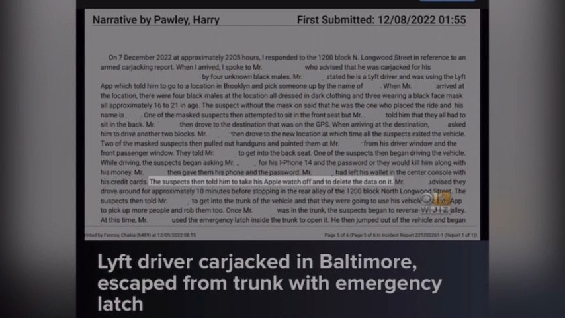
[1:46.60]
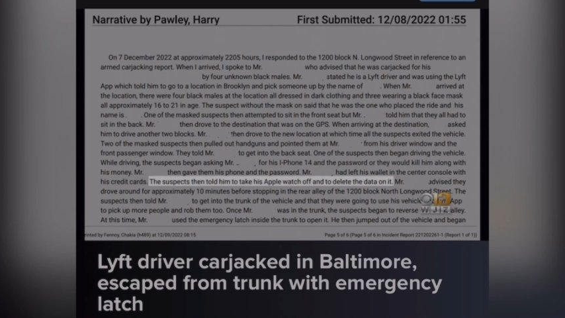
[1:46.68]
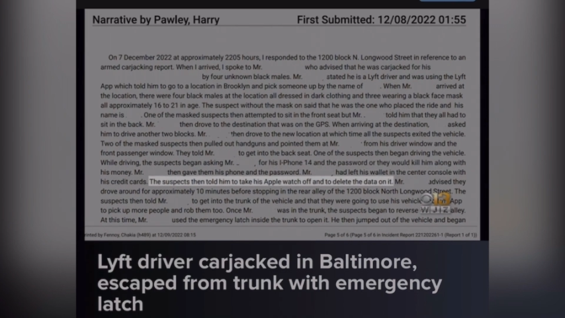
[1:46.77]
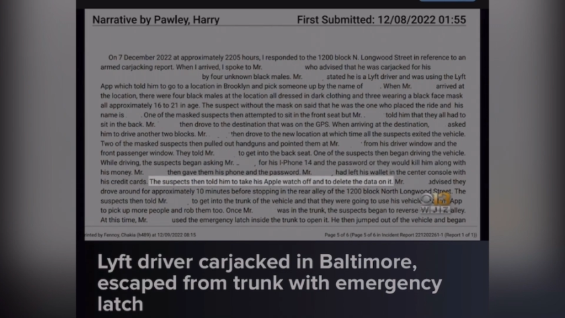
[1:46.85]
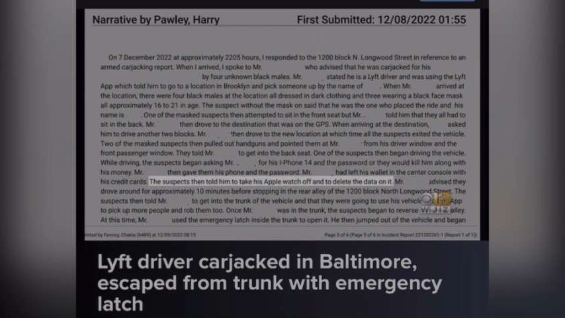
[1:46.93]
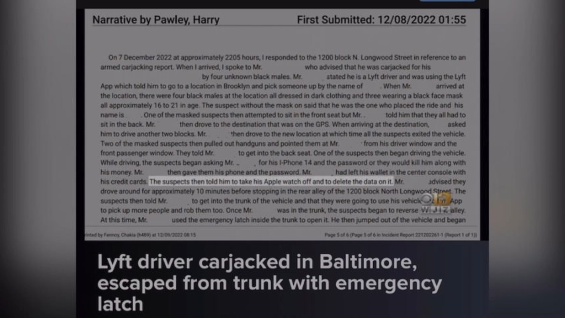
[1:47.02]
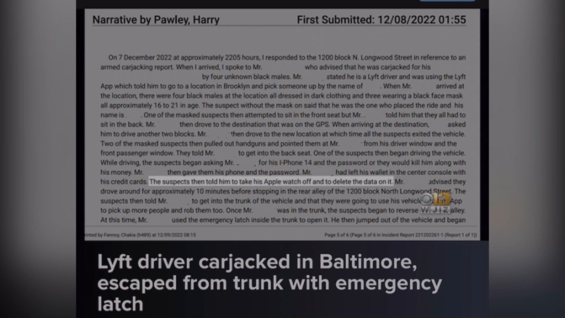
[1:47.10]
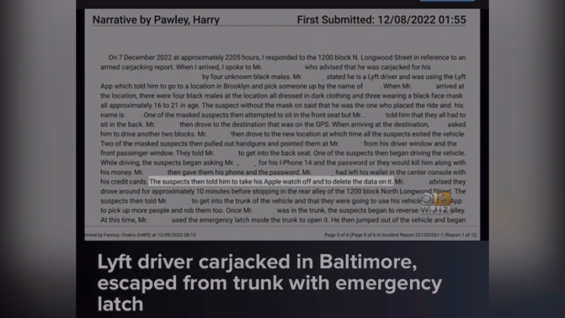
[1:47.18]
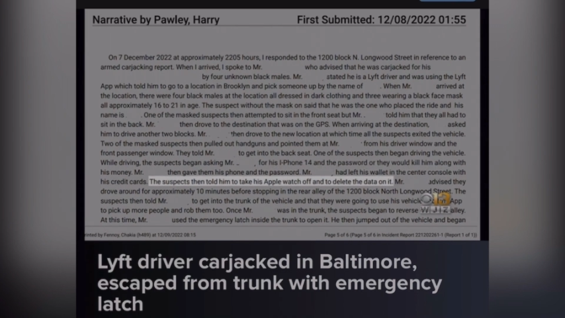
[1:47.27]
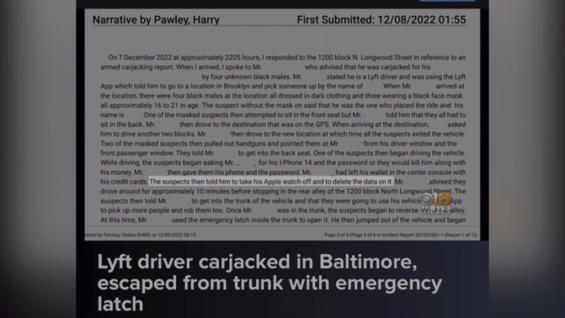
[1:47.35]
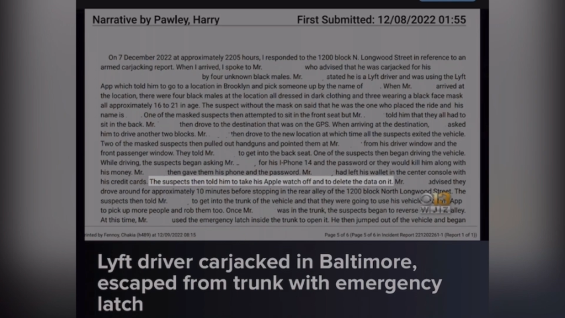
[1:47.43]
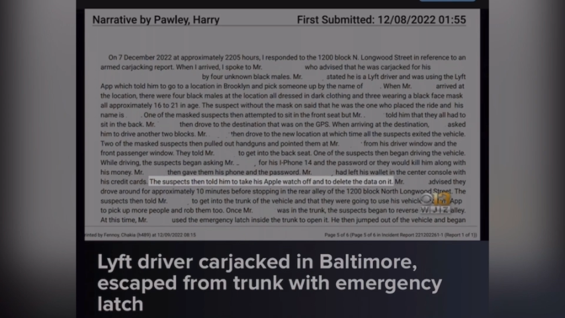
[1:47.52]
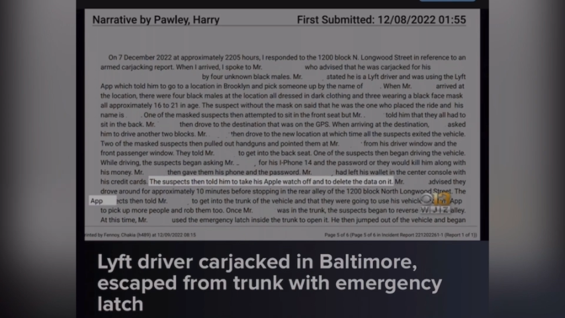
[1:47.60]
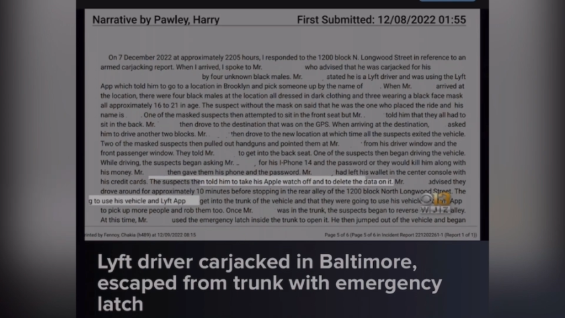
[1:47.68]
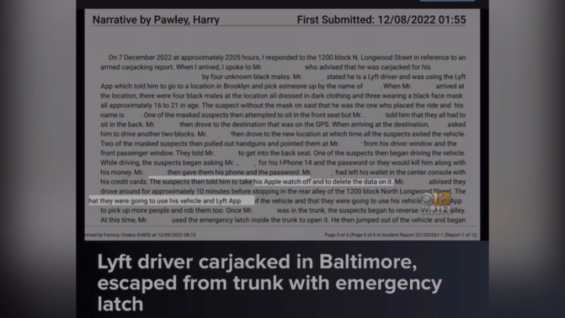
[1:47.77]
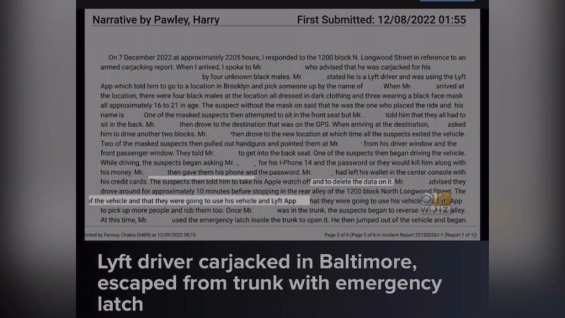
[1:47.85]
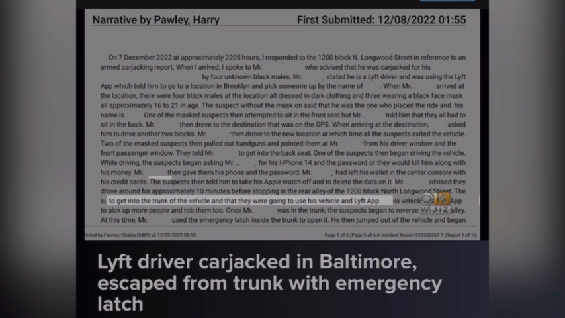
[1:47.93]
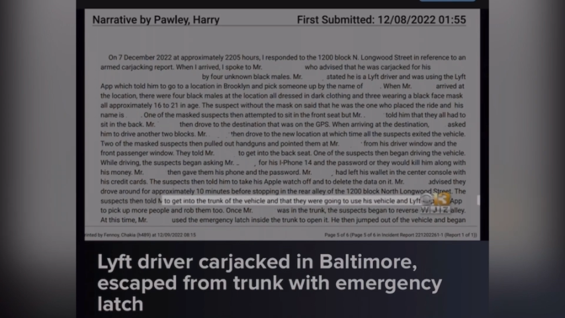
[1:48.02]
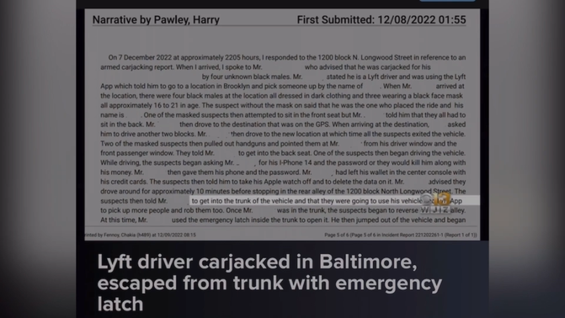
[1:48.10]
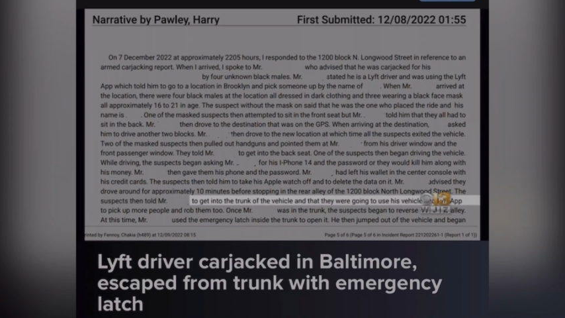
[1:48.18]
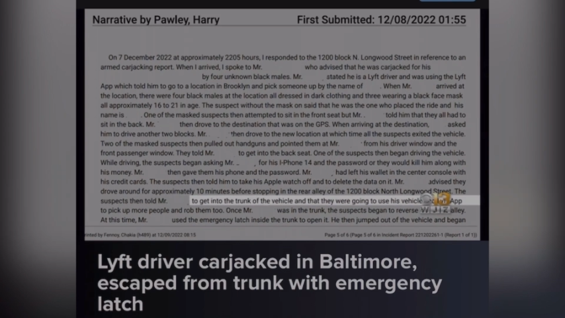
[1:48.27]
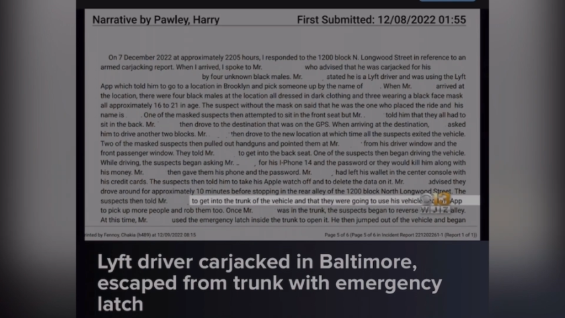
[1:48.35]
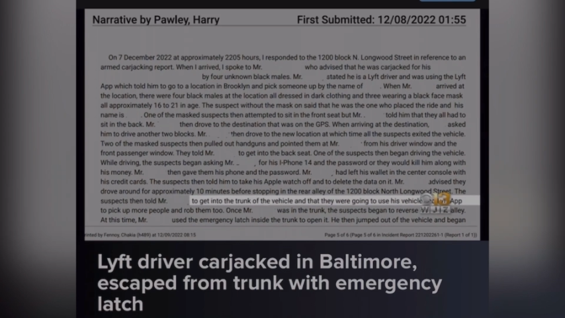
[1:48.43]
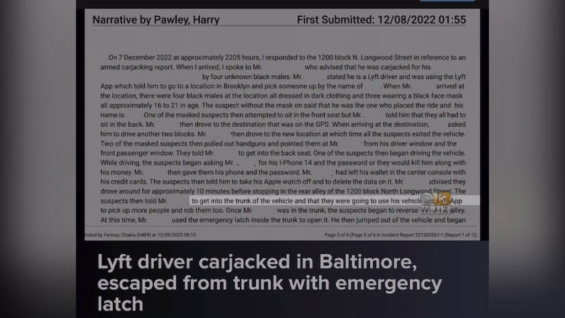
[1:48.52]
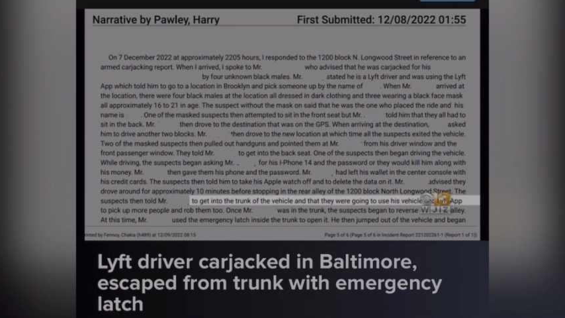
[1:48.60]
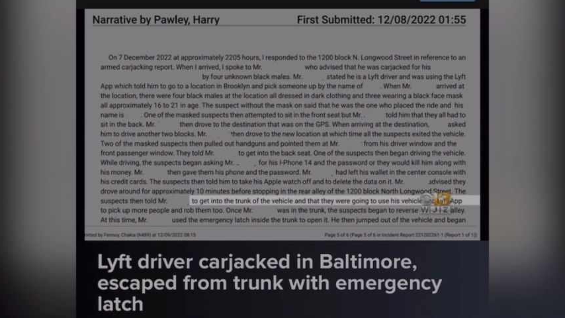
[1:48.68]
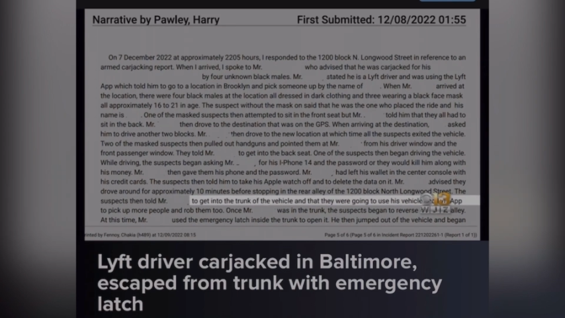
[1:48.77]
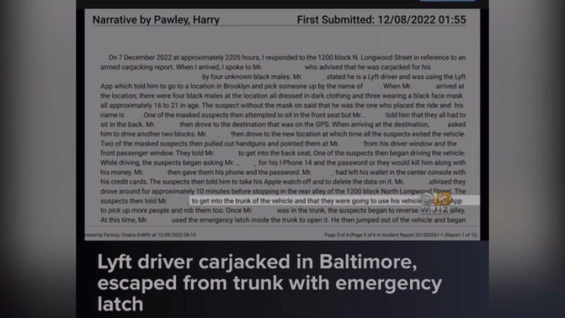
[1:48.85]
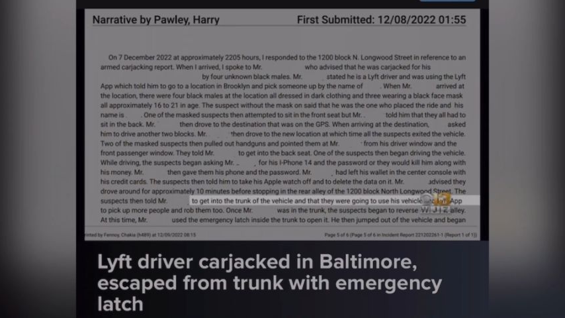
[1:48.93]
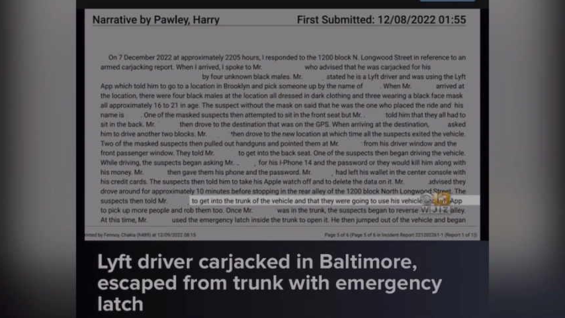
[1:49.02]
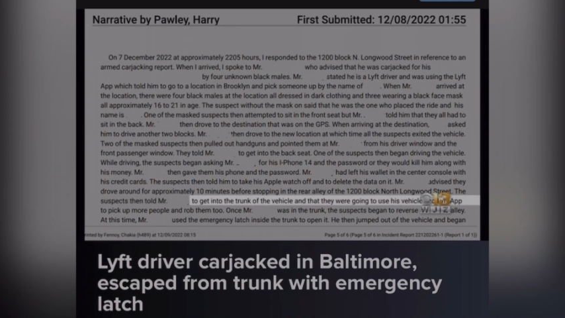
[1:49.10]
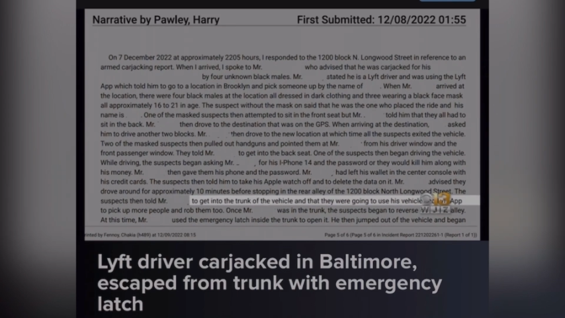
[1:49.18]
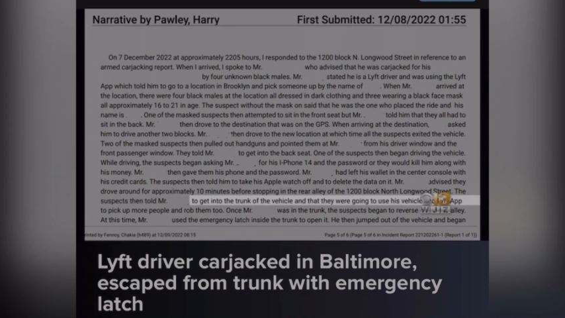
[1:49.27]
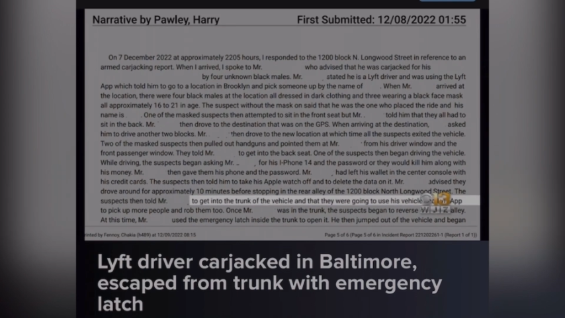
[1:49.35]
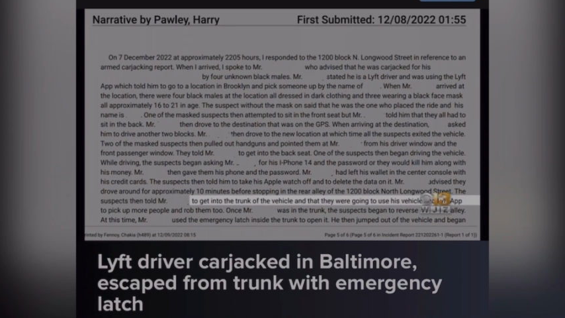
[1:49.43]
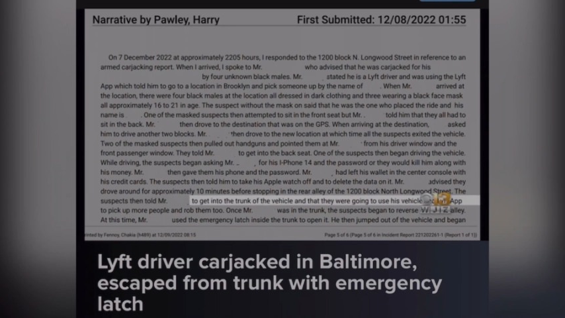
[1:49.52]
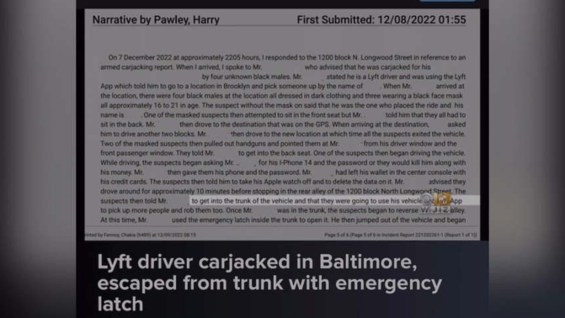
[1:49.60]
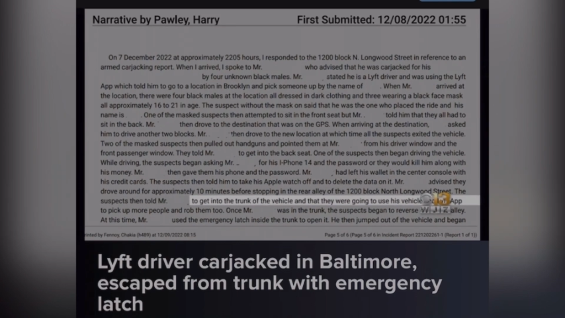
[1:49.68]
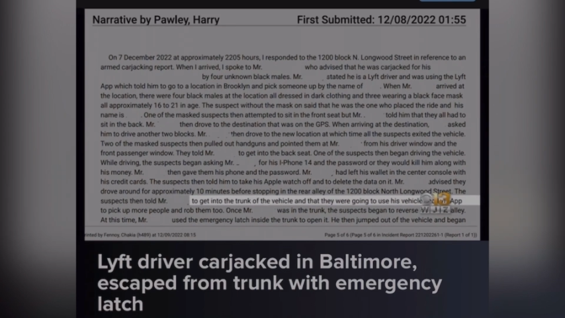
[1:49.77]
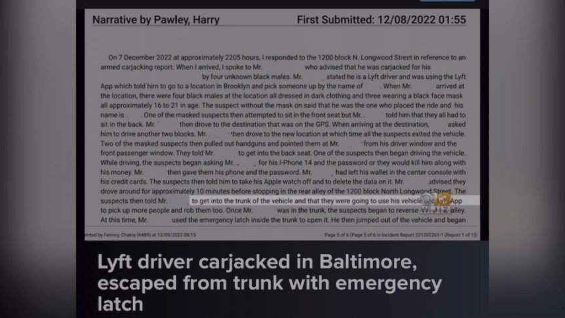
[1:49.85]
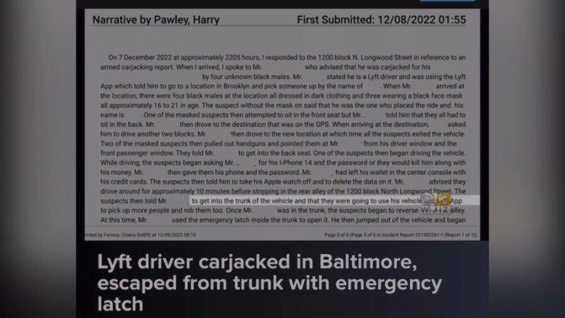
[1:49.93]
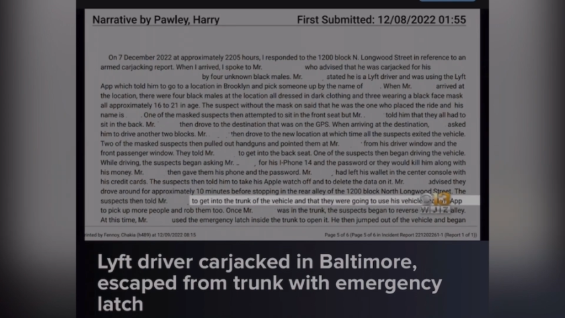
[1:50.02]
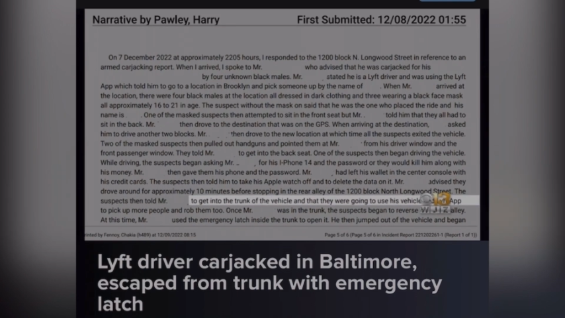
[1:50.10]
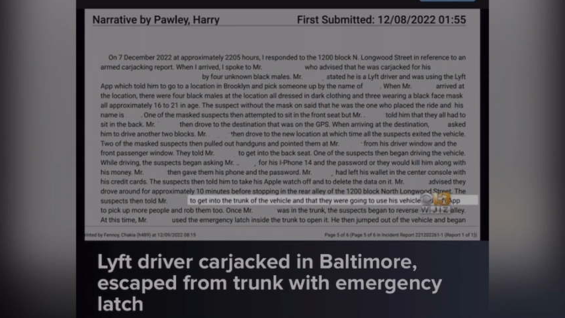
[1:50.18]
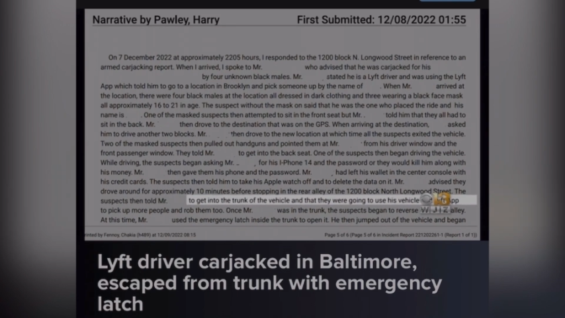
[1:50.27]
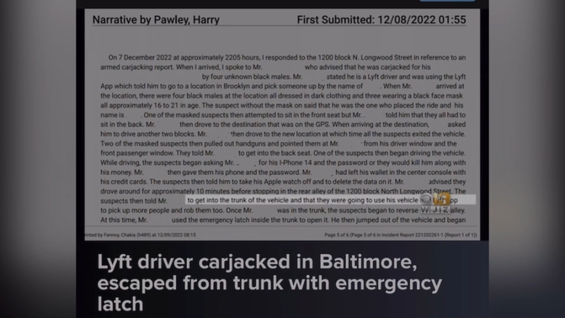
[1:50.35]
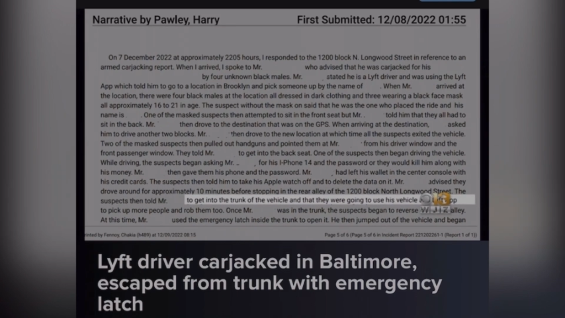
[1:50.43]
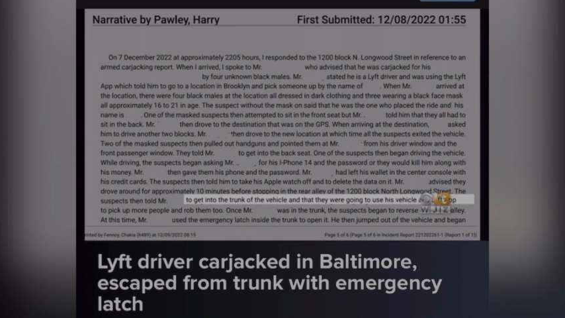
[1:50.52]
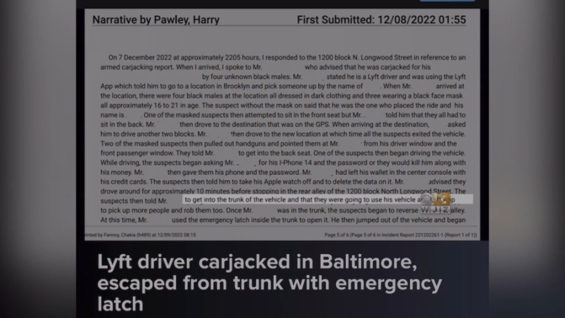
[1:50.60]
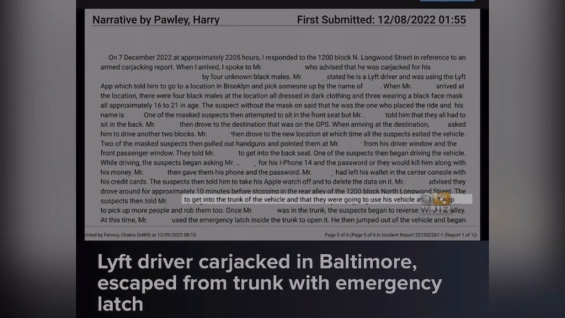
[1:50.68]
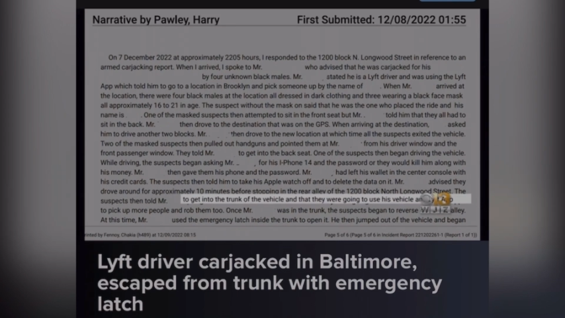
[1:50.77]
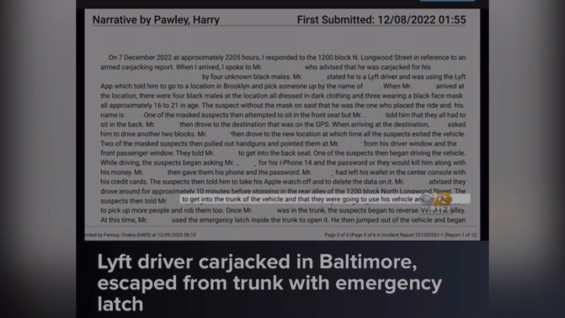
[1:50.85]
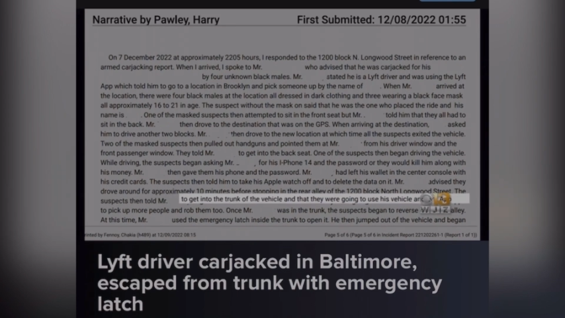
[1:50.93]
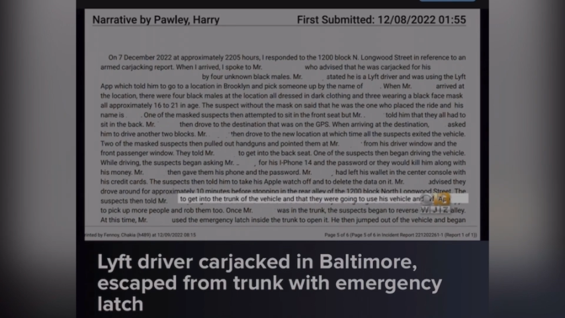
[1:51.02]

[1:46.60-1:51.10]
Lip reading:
[unreadable: no face in view]